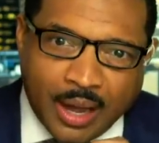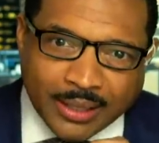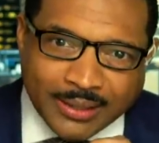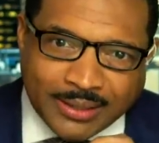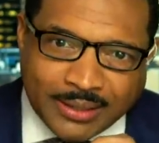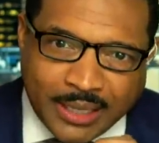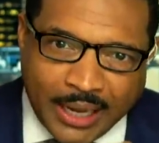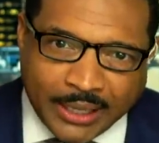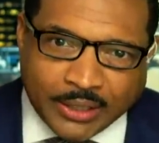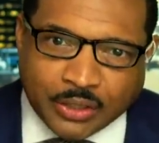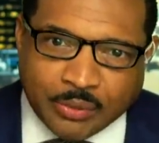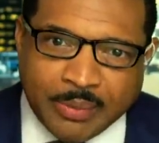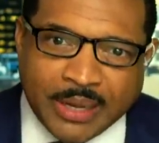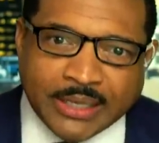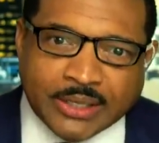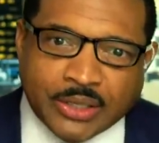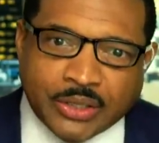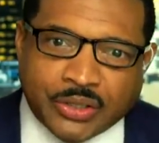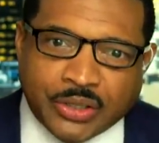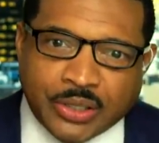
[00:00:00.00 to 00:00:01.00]
text
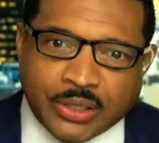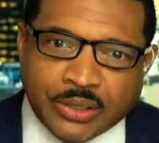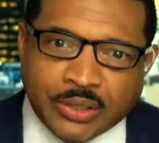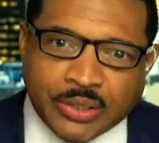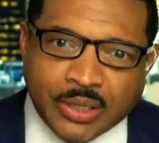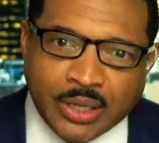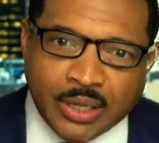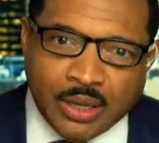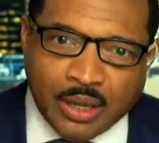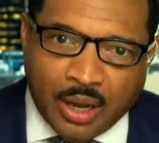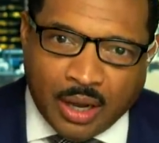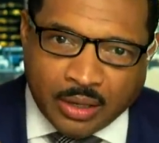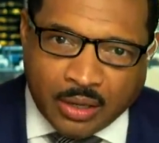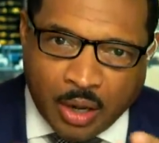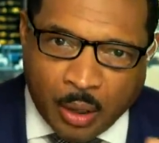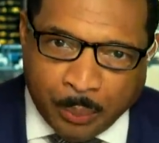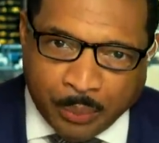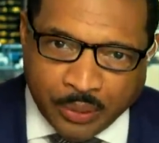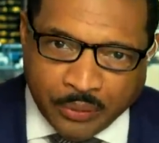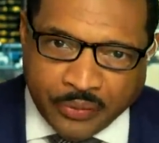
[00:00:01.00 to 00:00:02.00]
messages, a
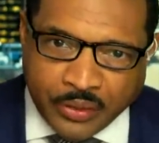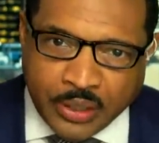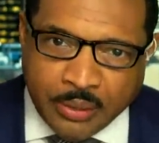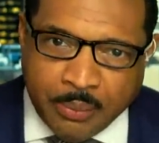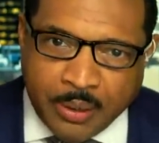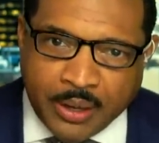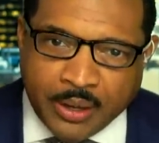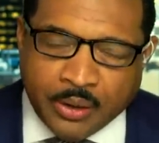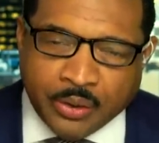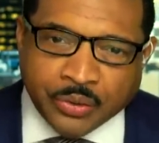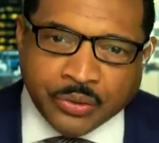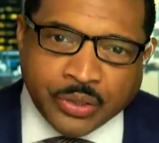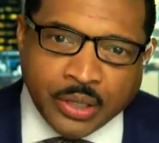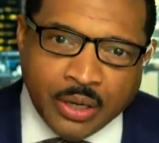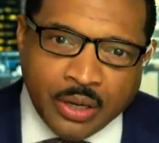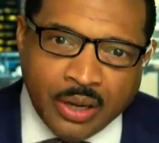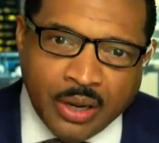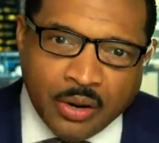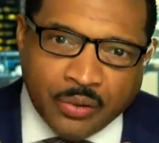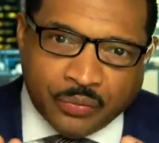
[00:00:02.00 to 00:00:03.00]
couple of emails
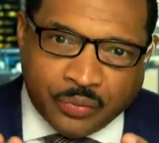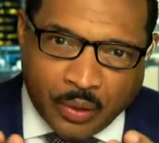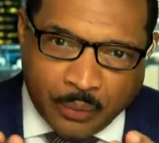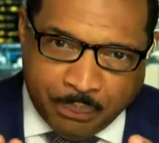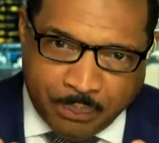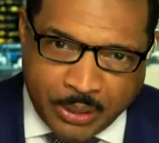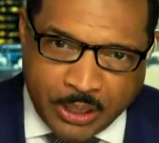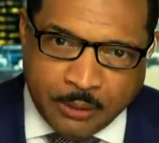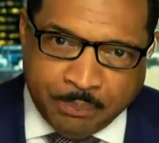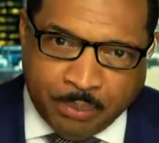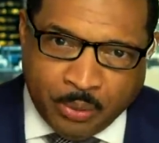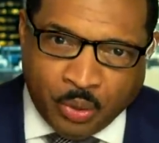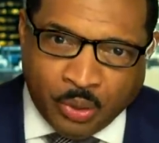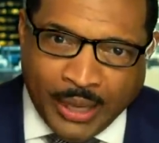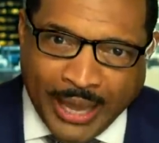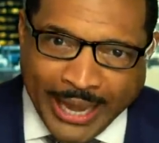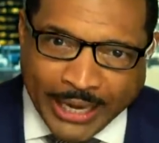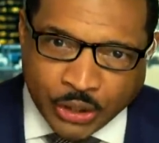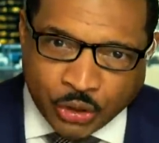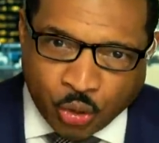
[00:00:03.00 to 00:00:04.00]
from people
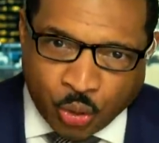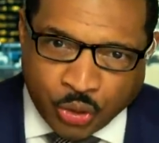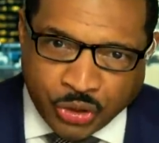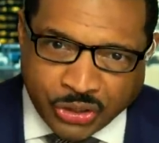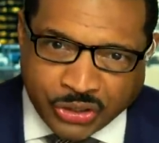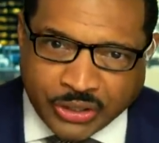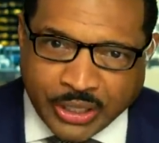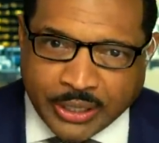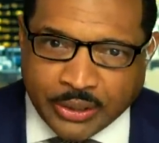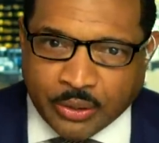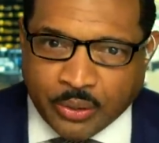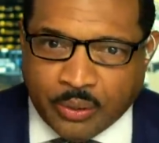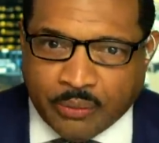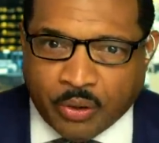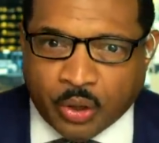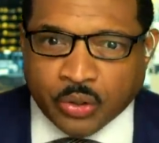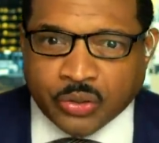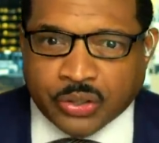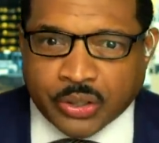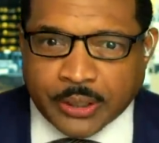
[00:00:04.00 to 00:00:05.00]
at Georgia State
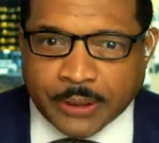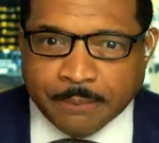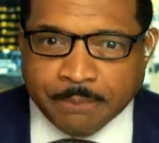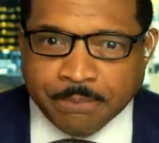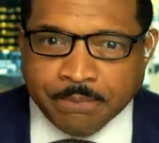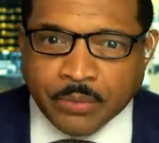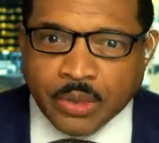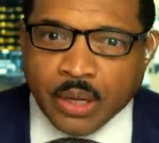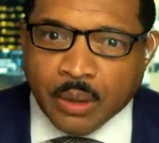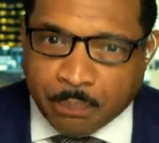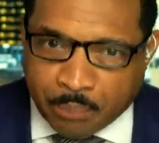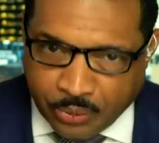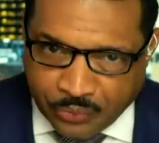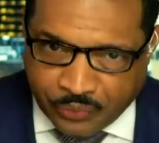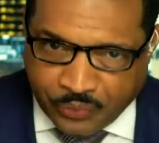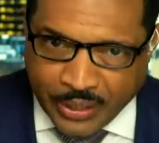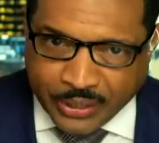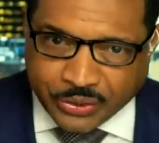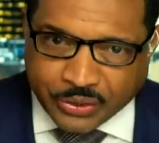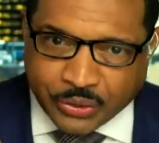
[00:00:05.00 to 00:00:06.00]
University,
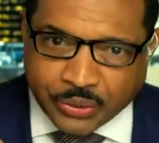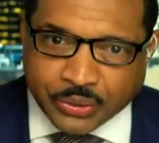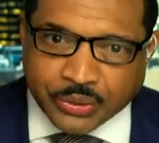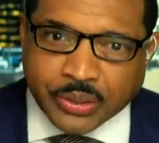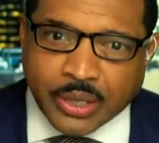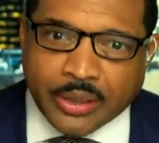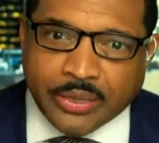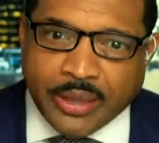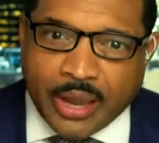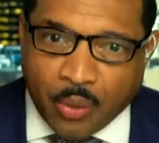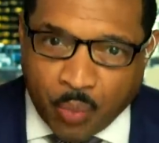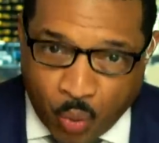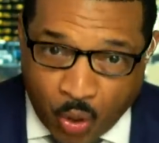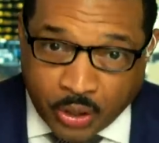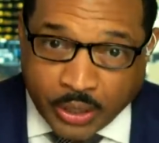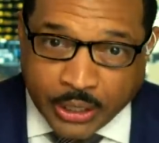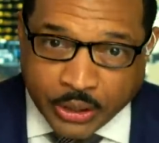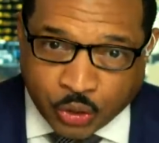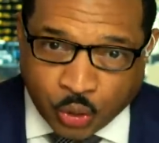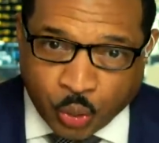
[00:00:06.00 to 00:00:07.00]
professors that
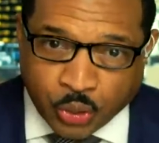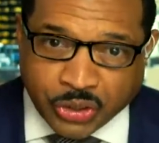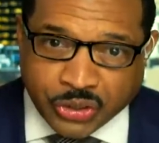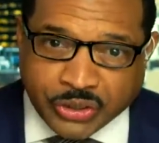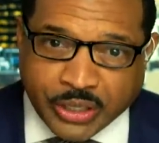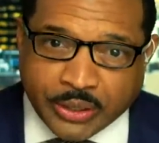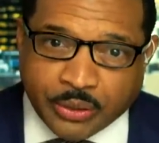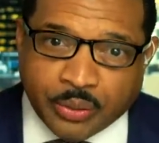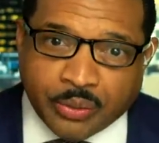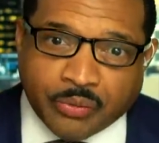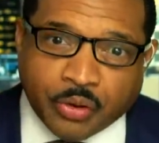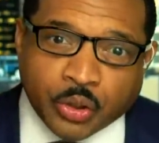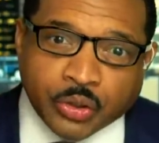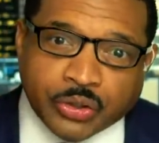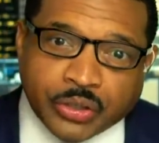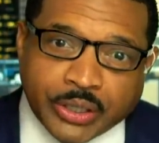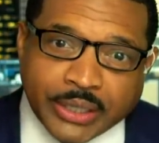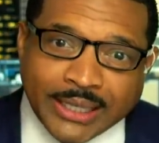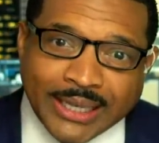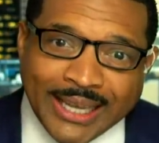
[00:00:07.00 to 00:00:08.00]
work at Georgia State
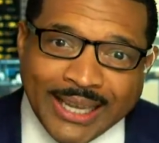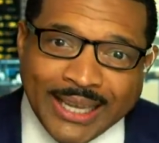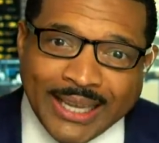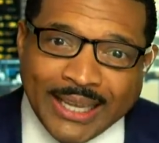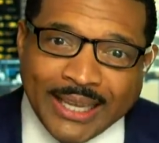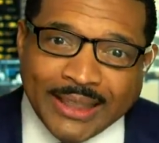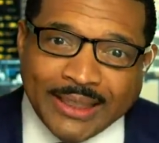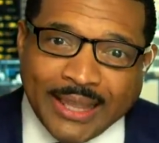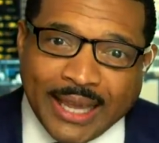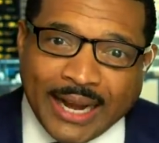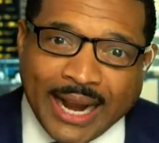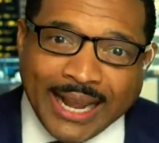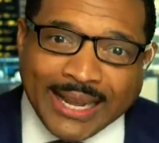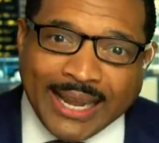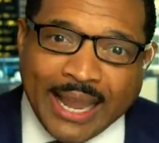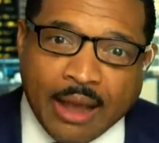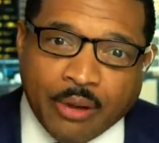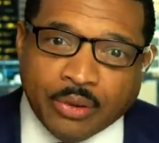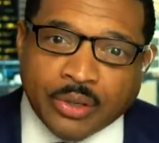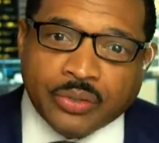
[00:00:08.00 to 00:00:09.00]
University that I
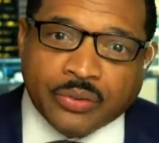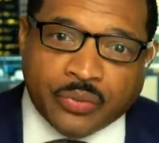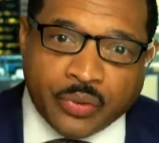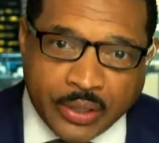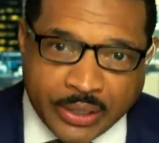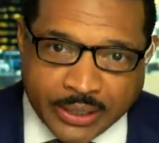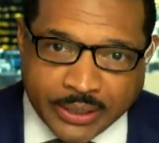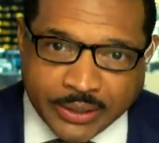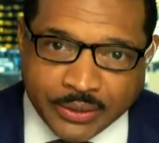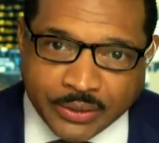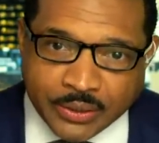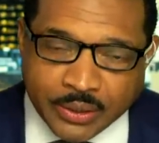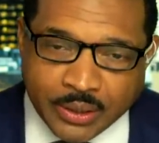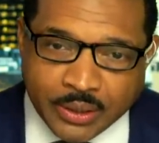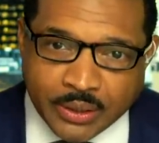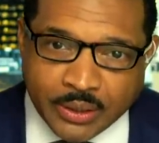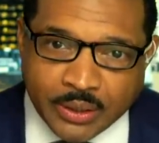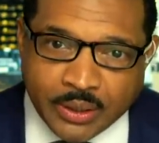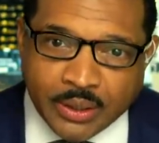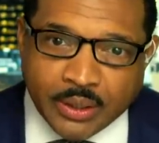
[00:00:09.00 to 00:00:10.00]
count as friends.
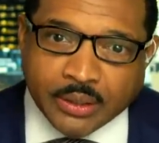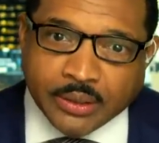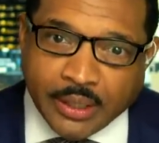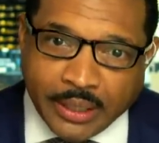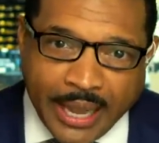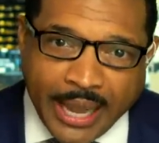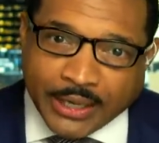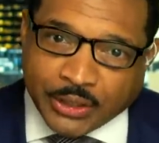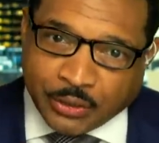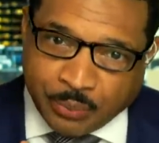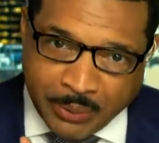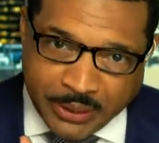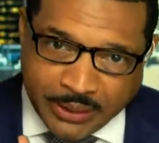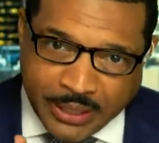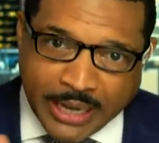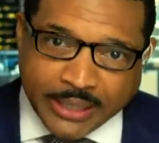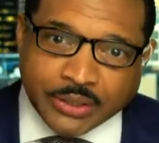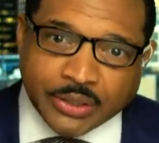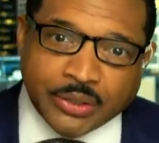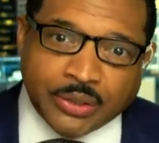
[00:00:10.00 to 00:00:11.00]
They asked me
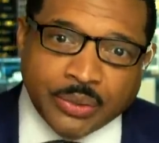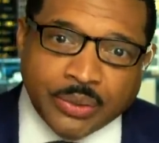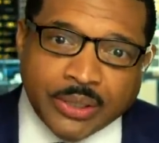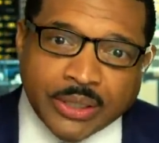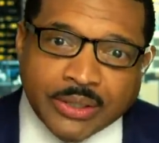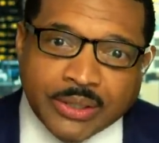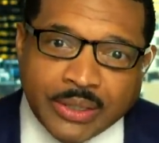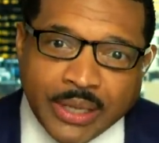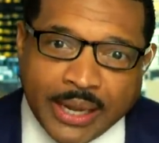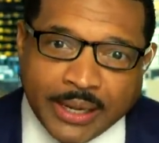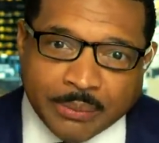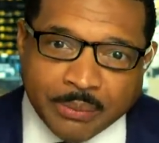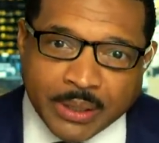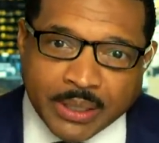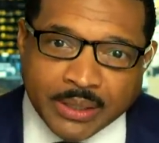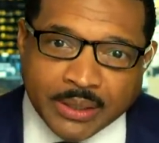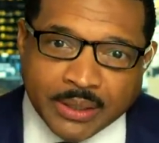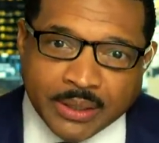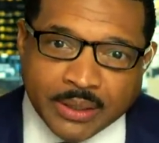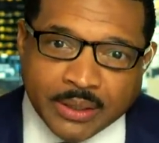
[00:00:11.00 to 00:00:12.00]
not to do this segment.
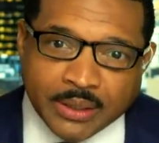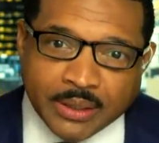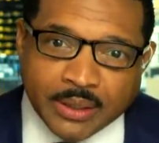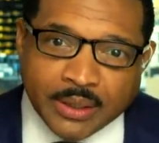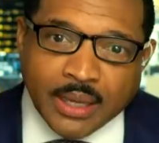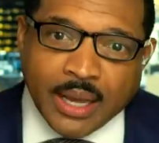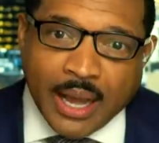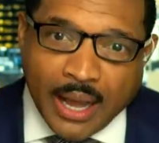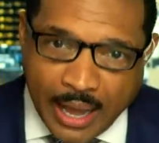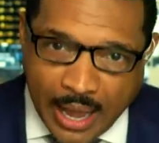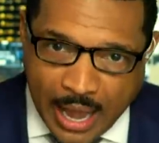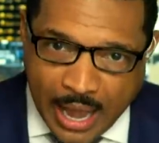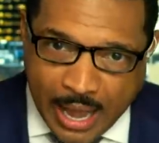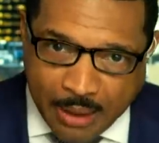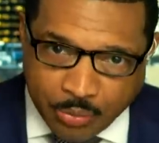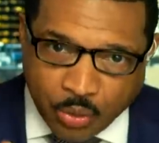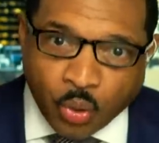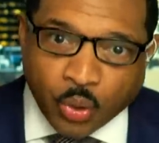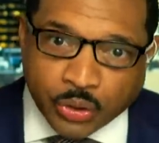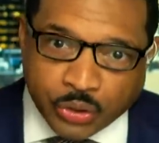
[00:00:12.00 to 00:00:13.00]

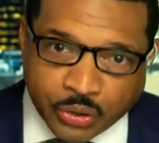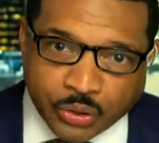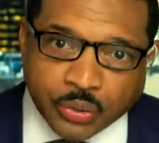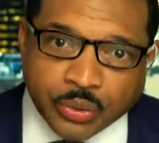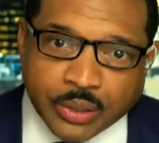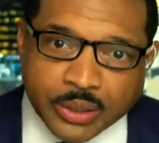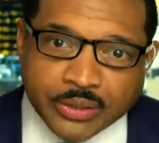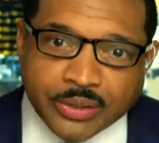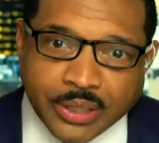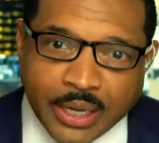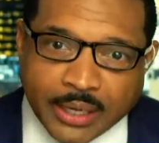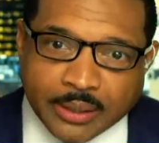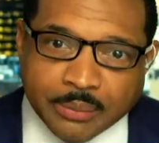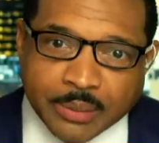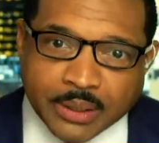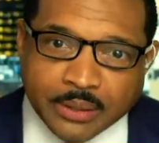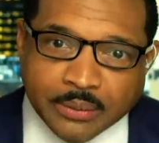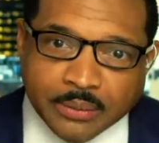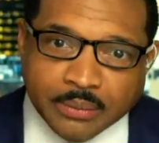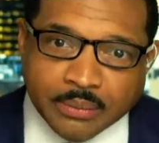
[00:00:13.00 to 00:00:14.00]
I'm going to do this
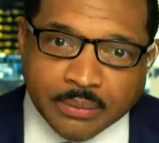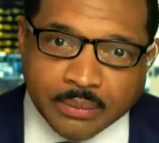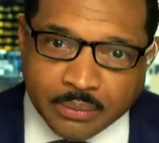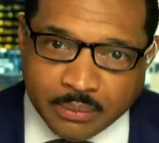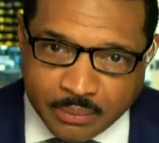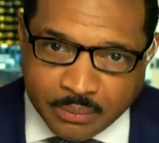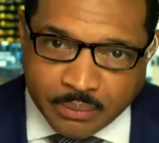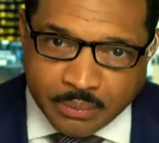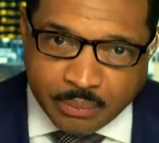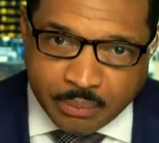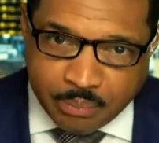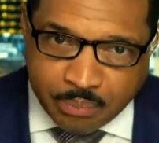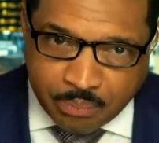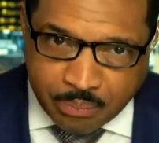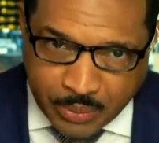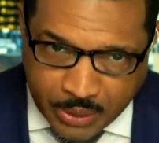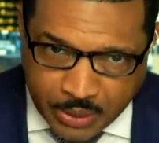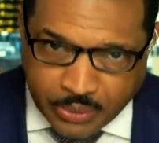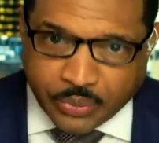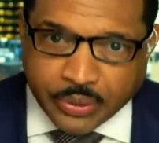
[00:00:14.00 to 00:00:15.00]
segment,
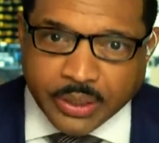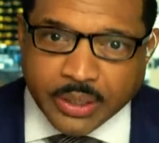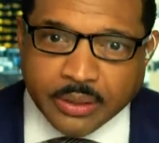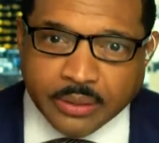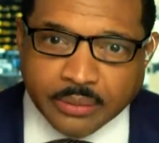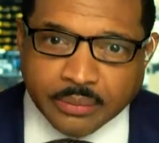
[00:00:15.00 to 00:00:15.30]
period.